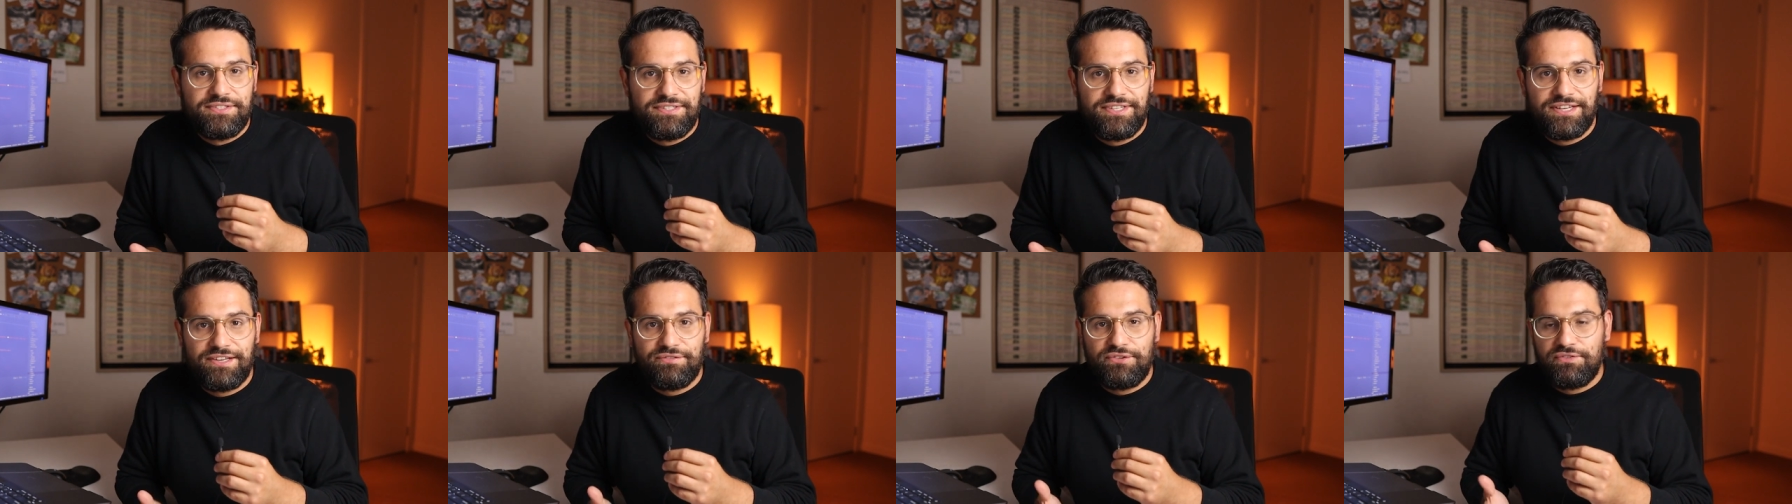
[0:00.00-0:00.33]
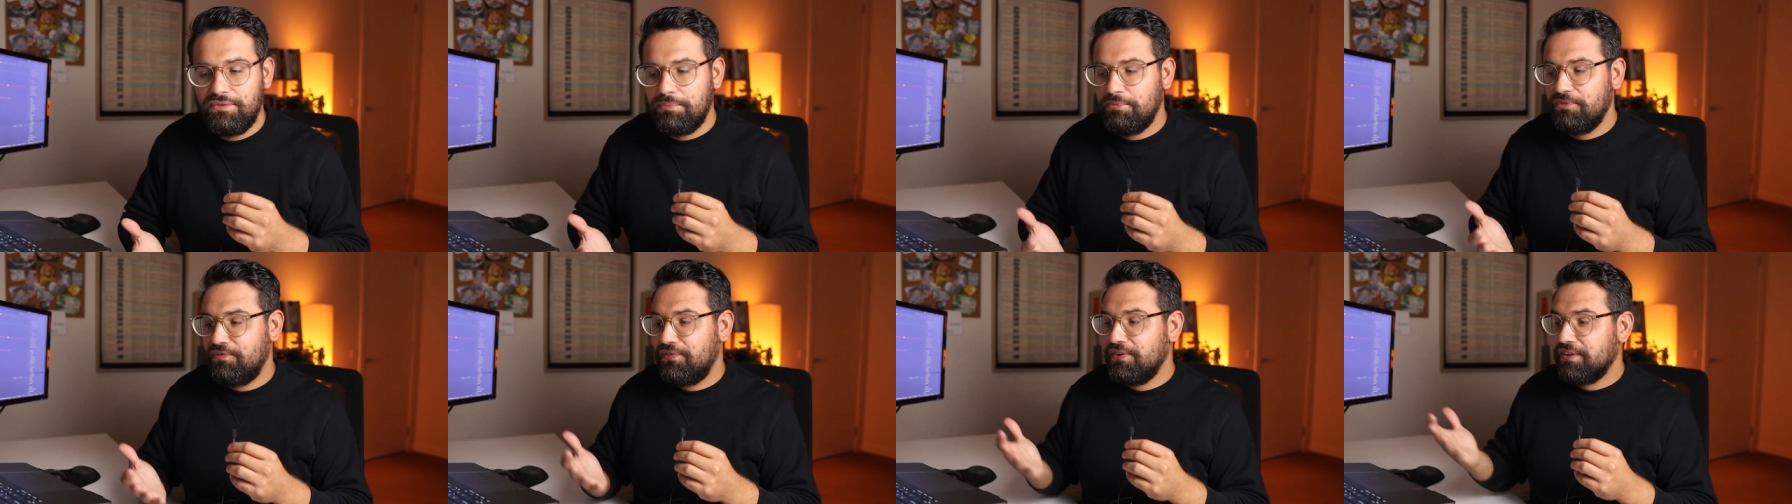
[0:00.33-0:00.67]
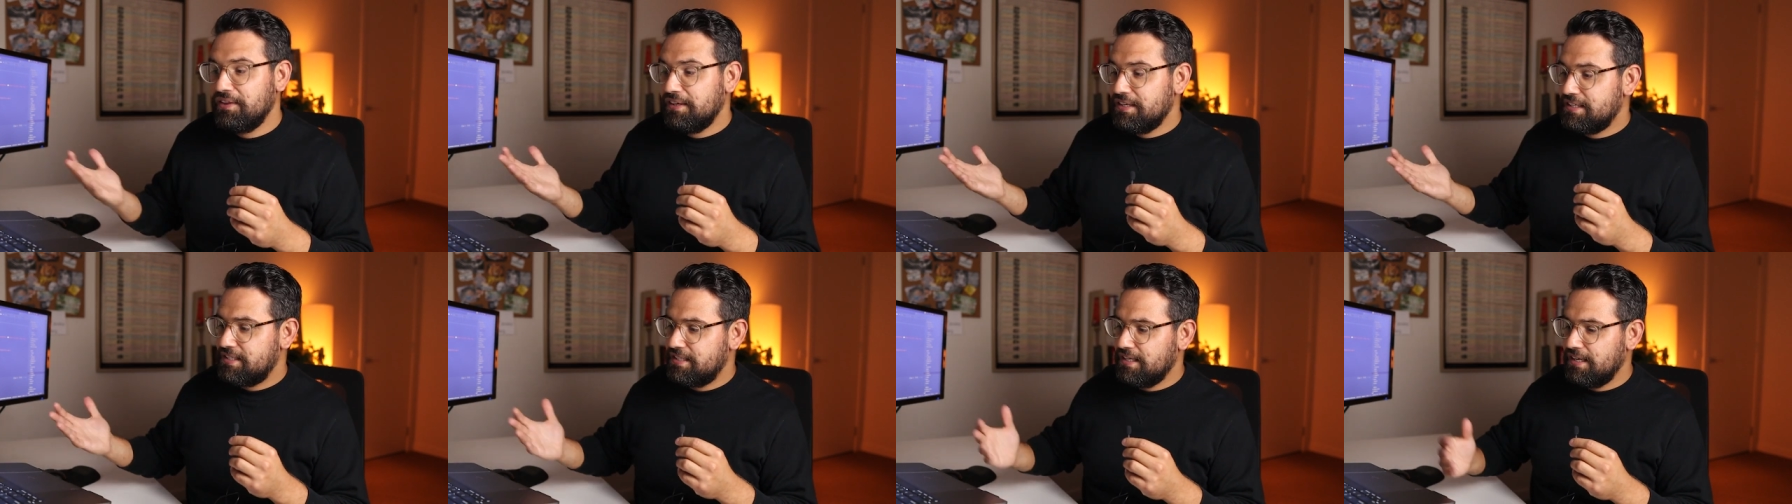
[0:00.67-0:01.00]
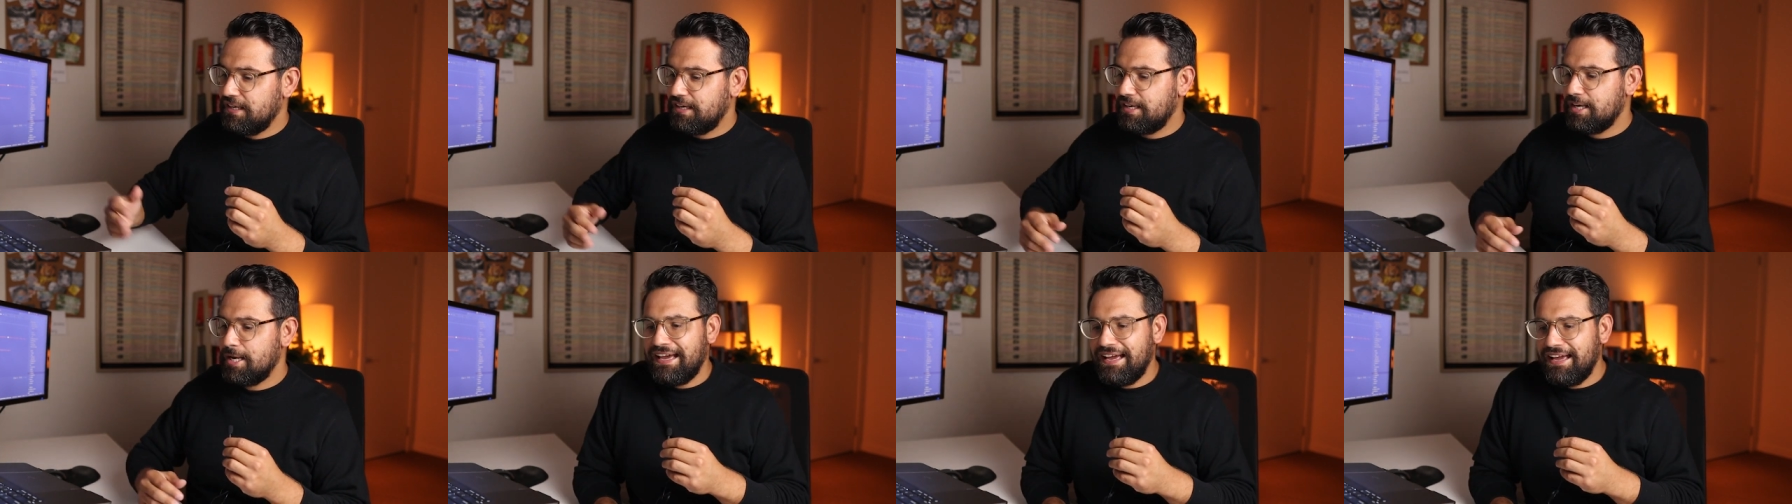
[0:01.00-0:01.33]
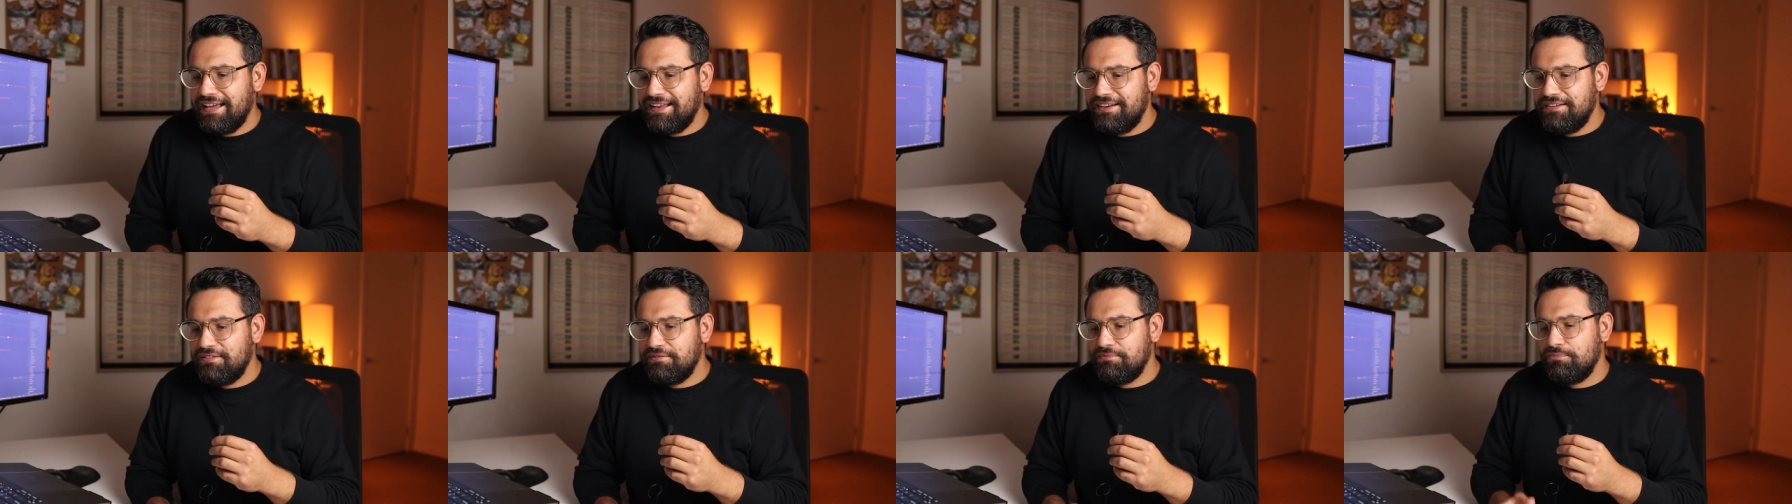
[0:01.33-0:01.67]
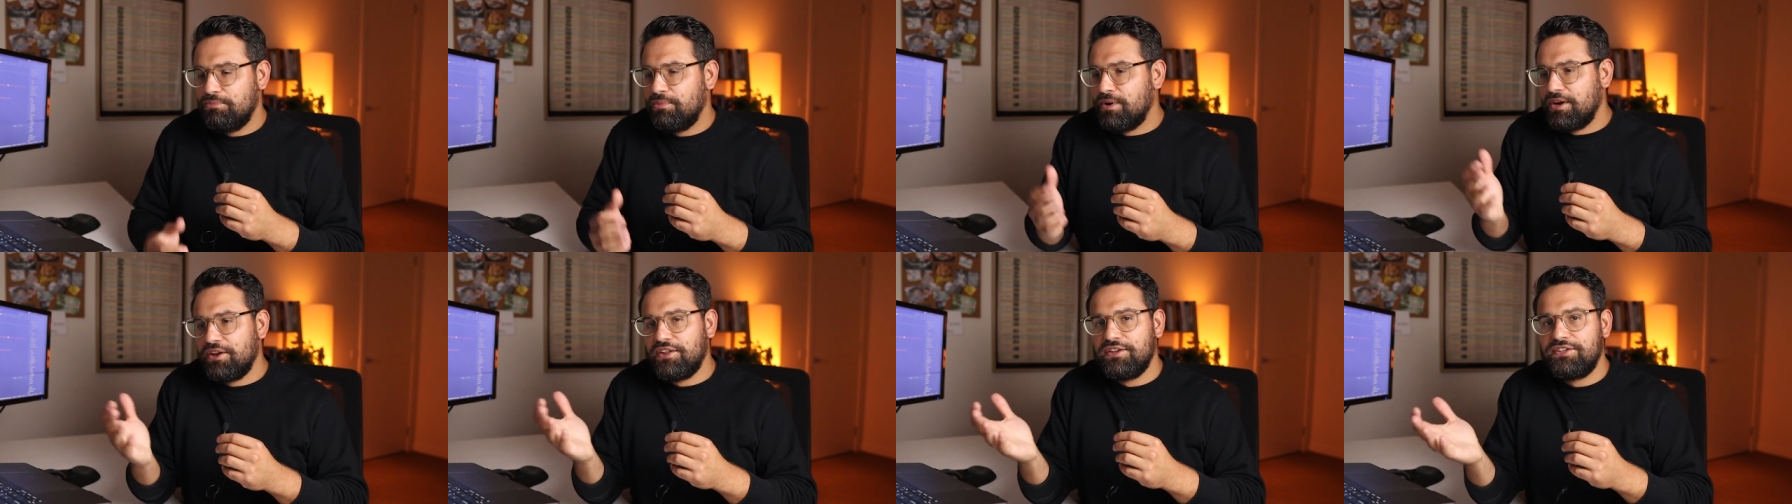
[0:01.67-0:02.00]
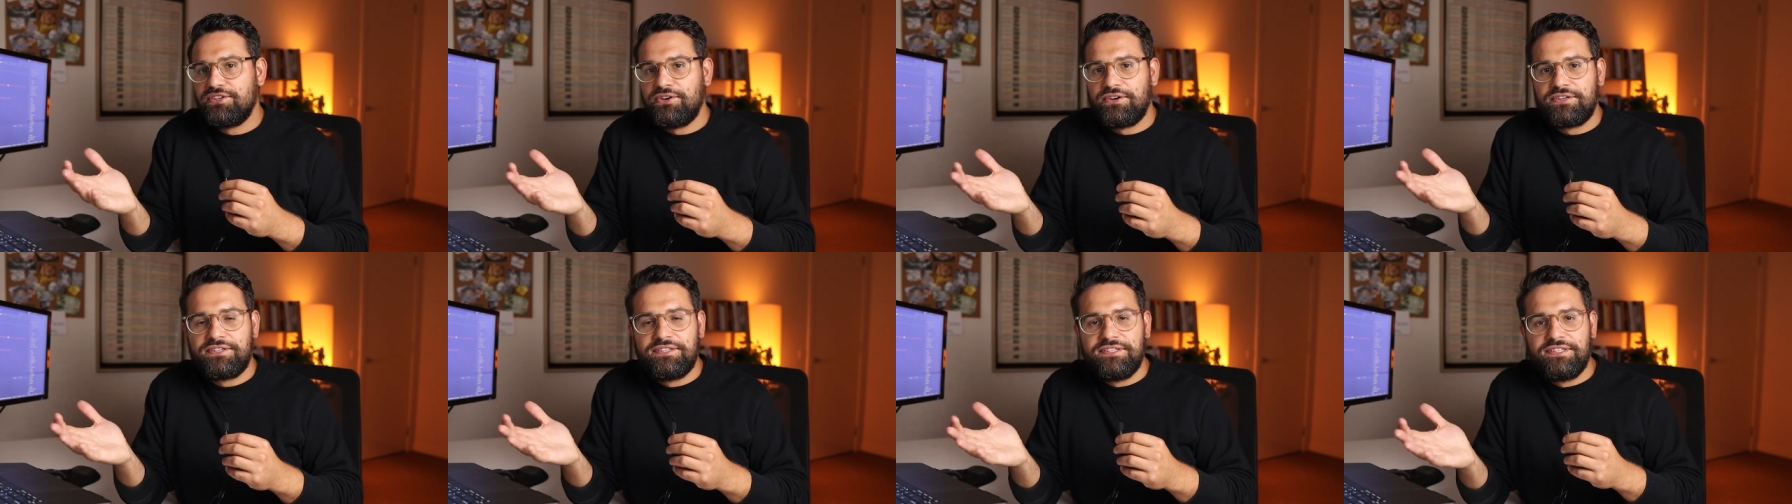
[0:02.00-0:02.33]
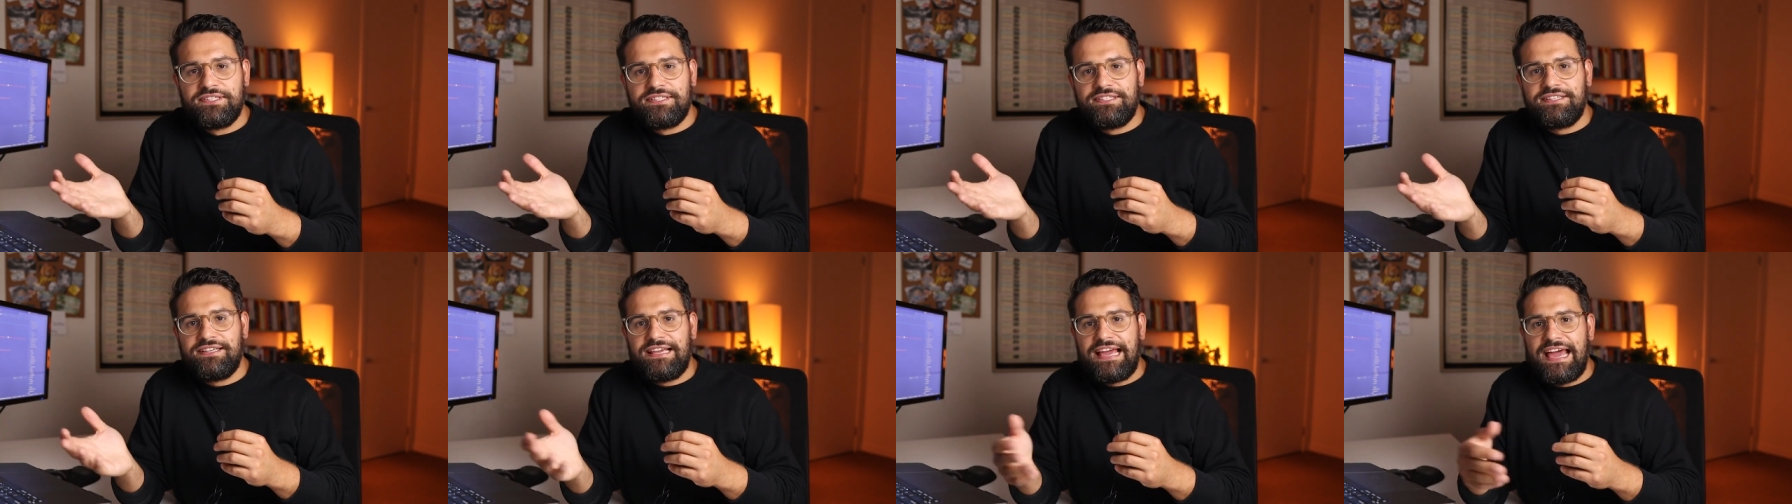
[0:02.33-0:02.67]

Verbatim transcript: you know, if you've been feeling sick and one of the doctors